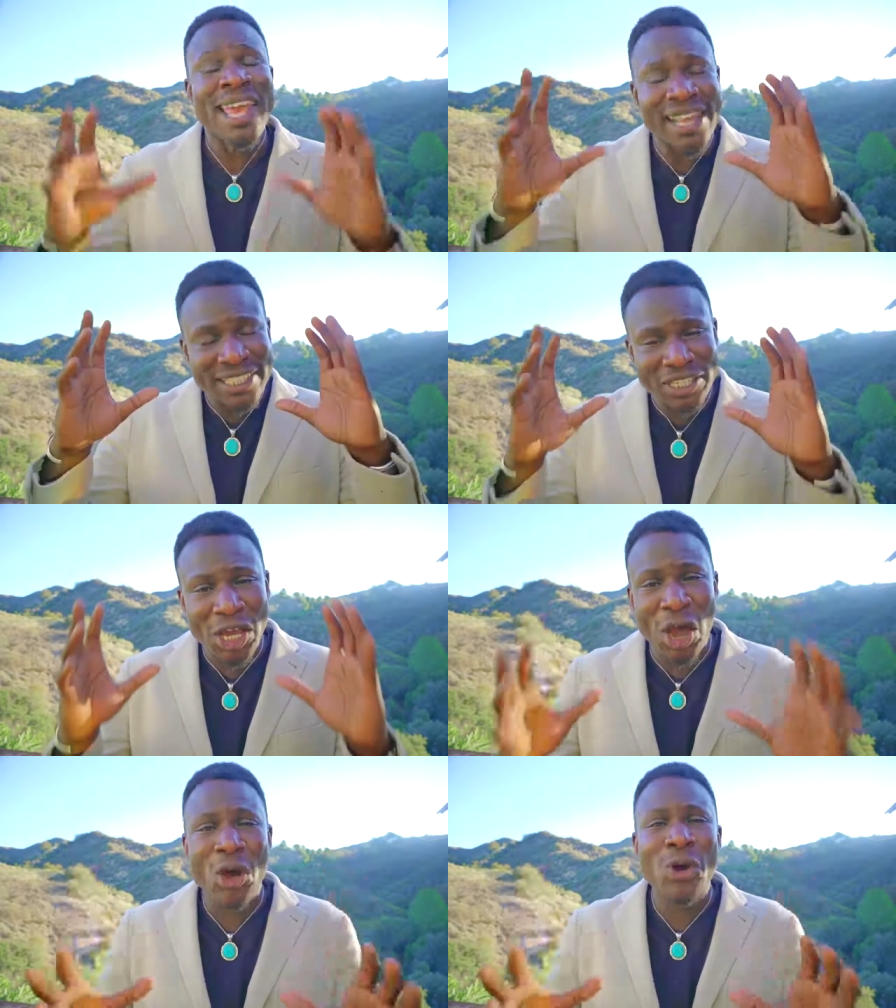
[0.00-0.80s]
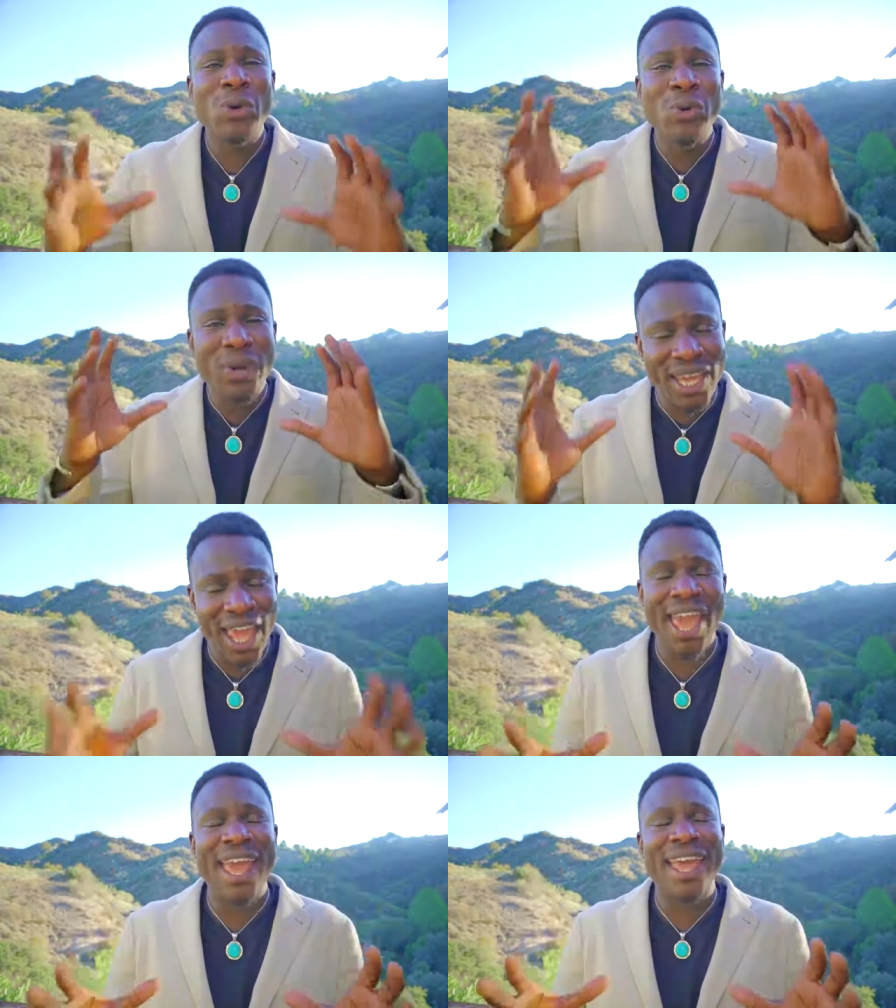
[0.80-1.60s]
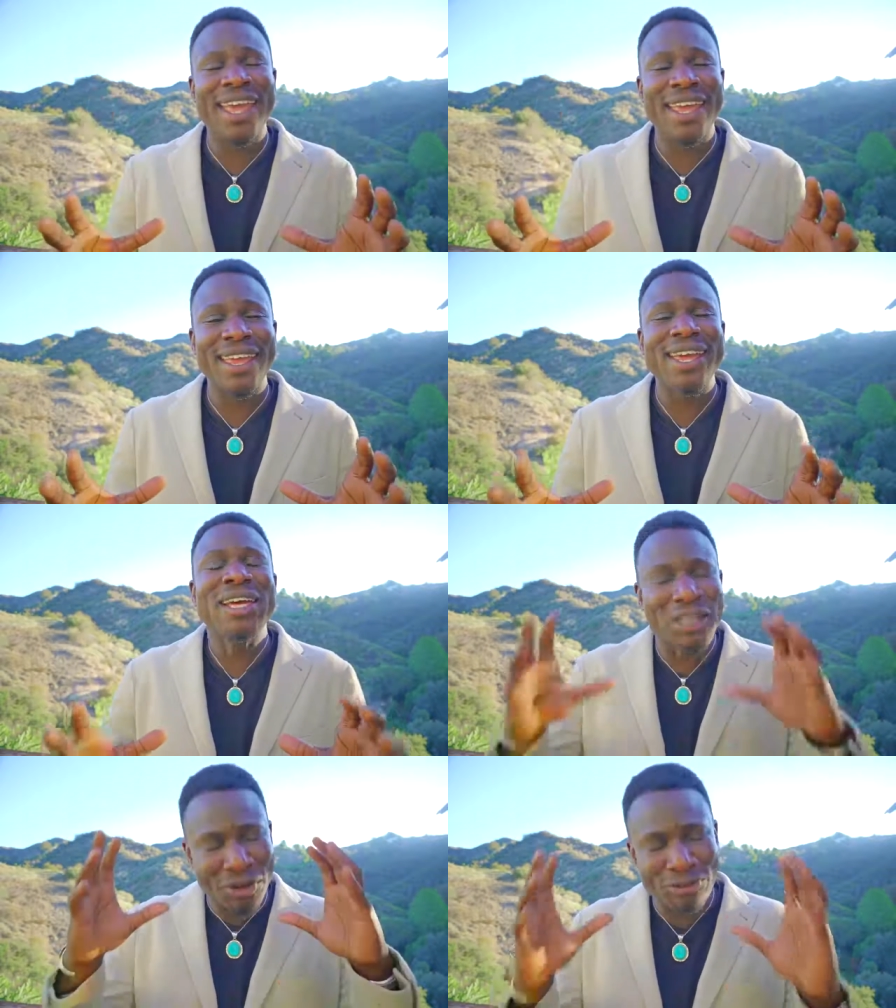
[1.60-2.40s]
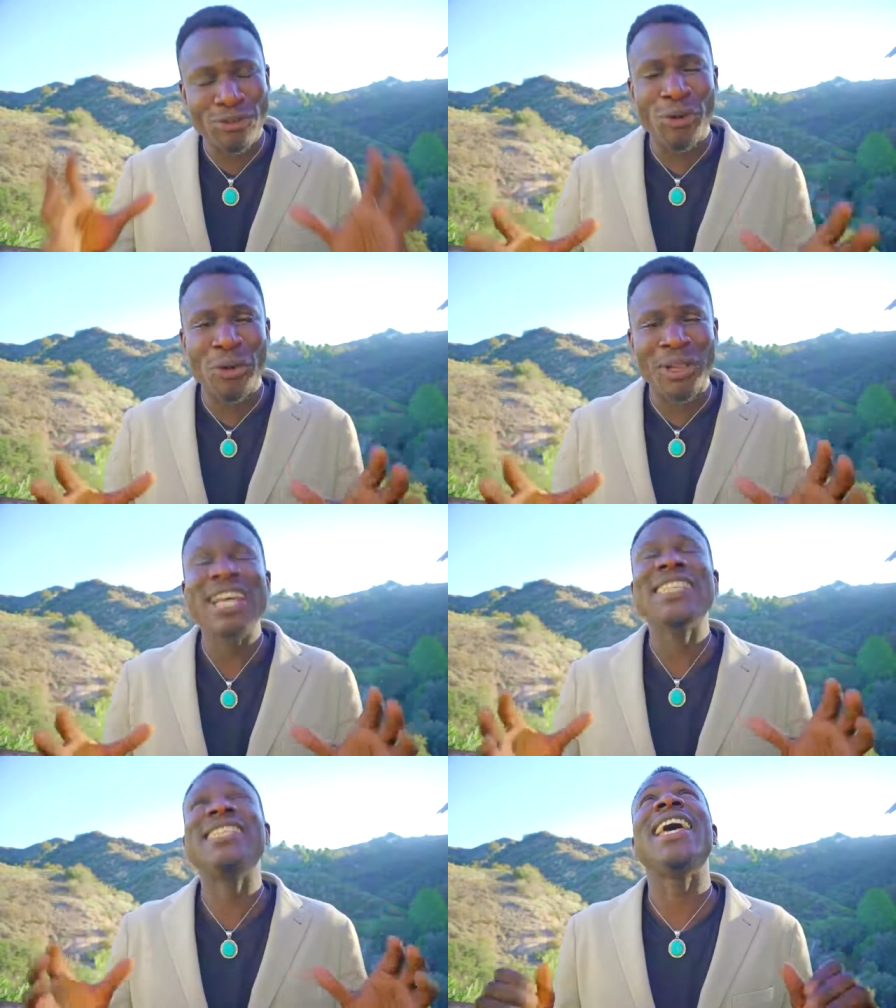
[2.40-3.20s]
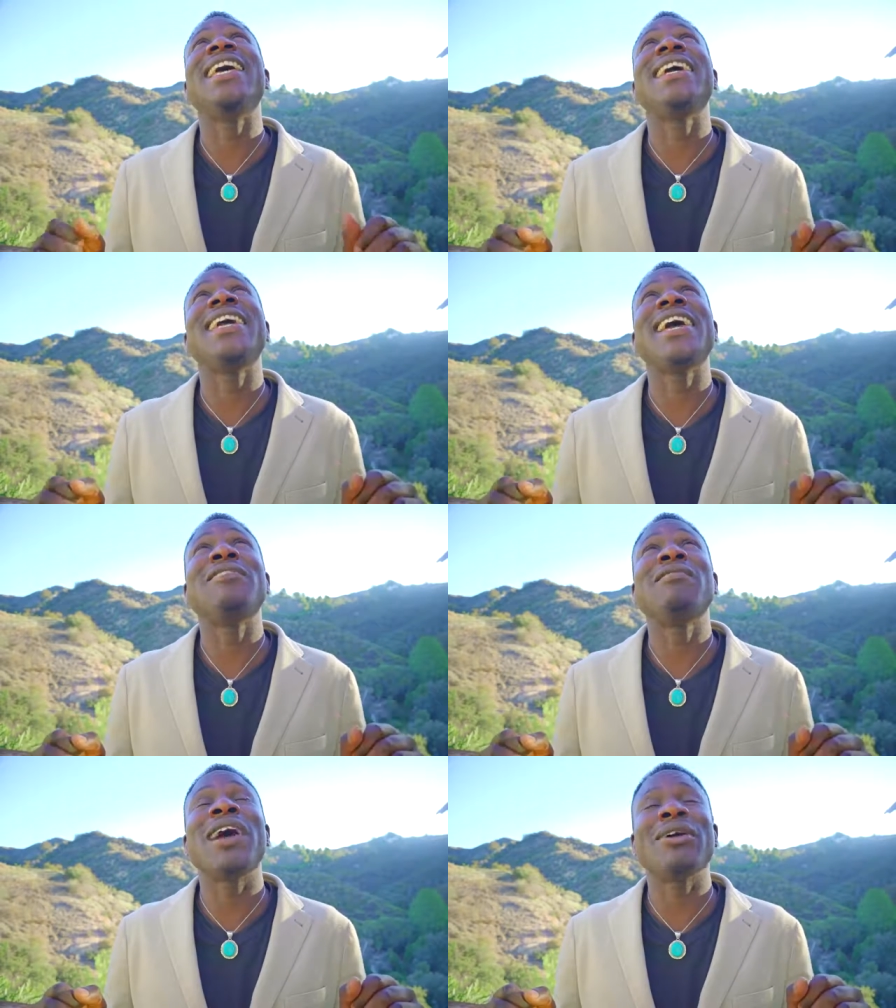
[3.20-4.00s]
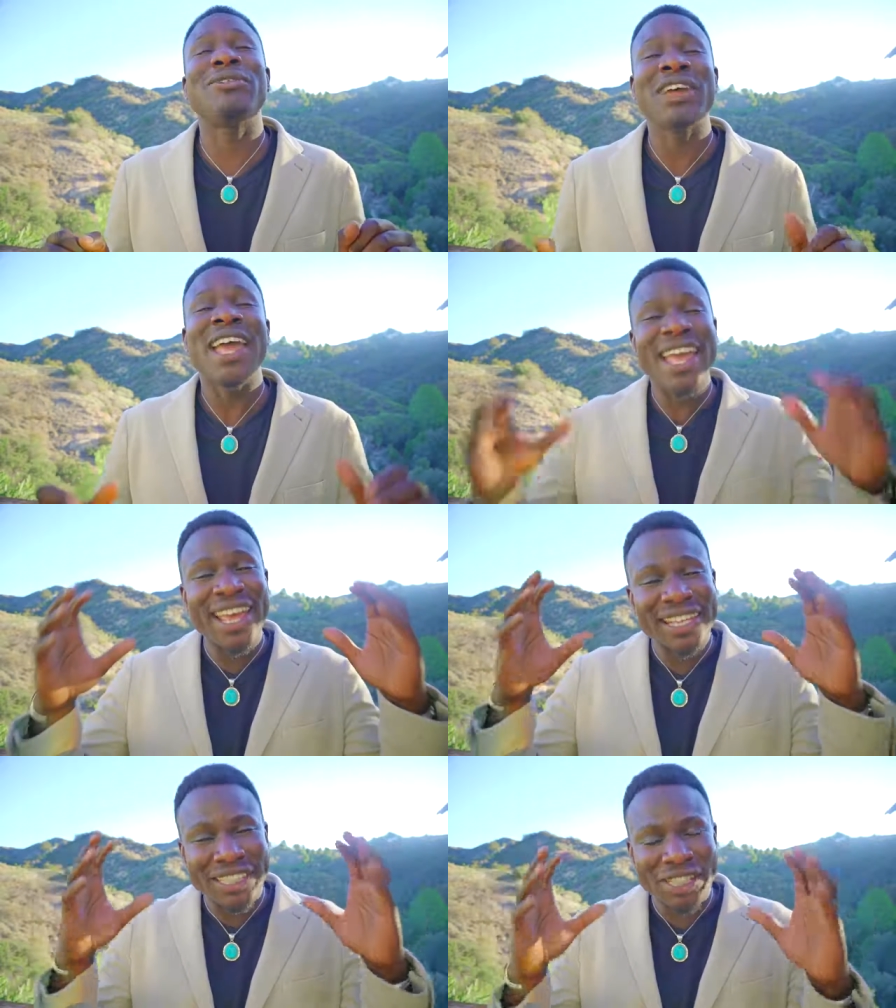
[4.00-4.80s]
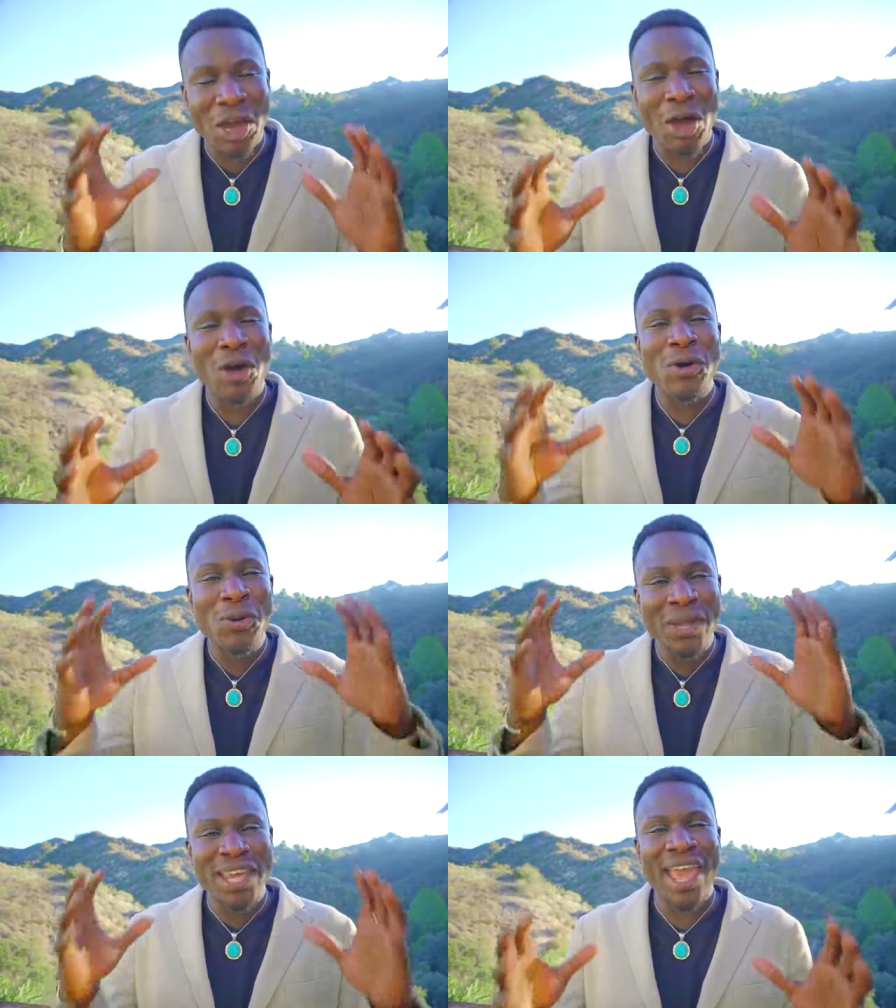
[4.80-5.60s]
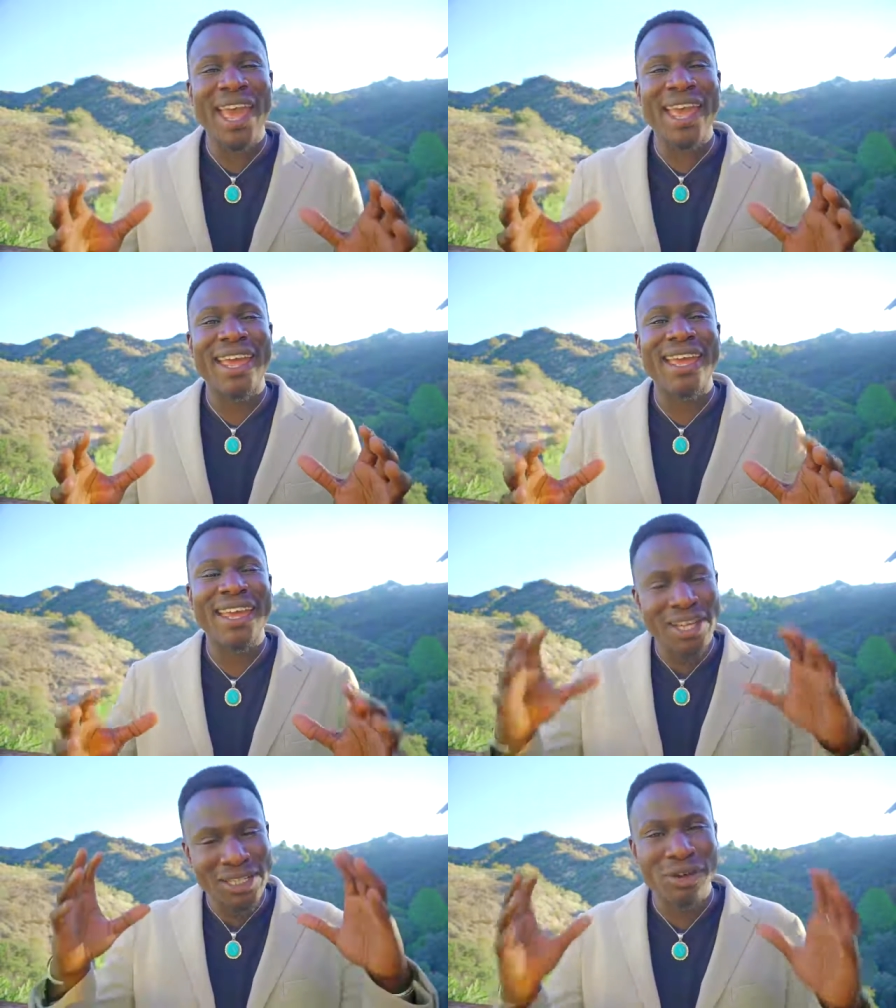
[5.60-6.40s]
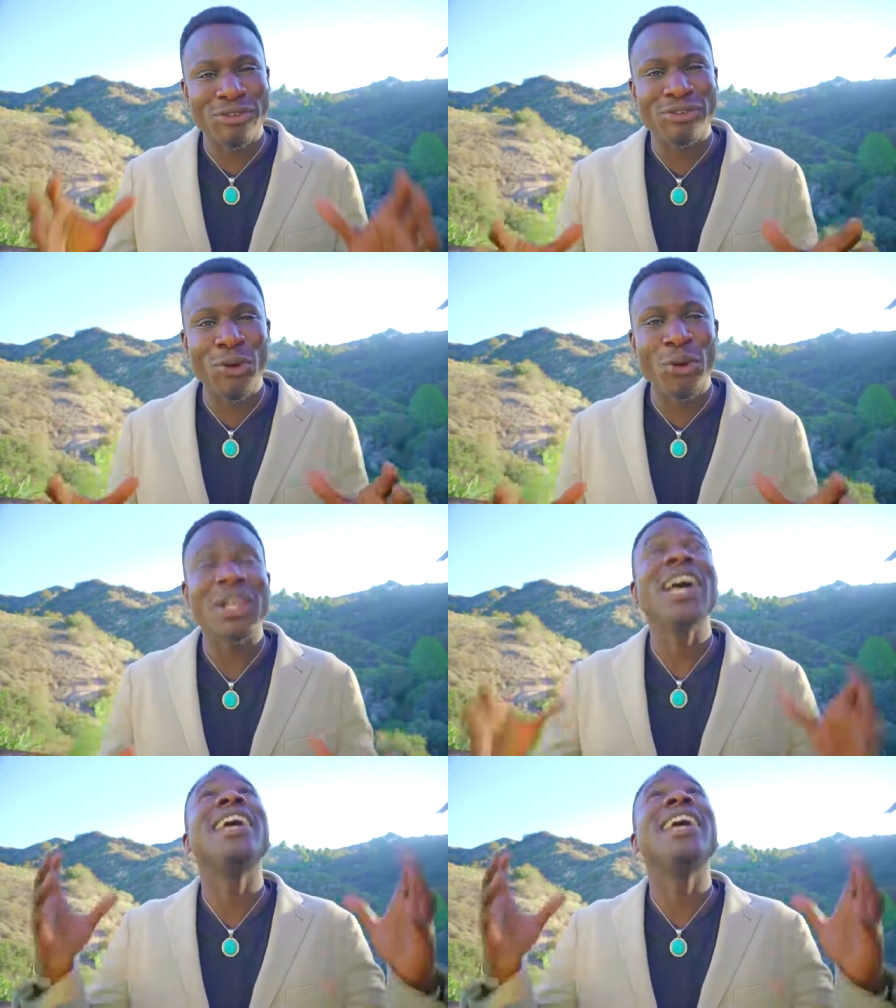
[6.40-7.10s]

It's okay to fall. Say it again, Ralph. It's okay to fall.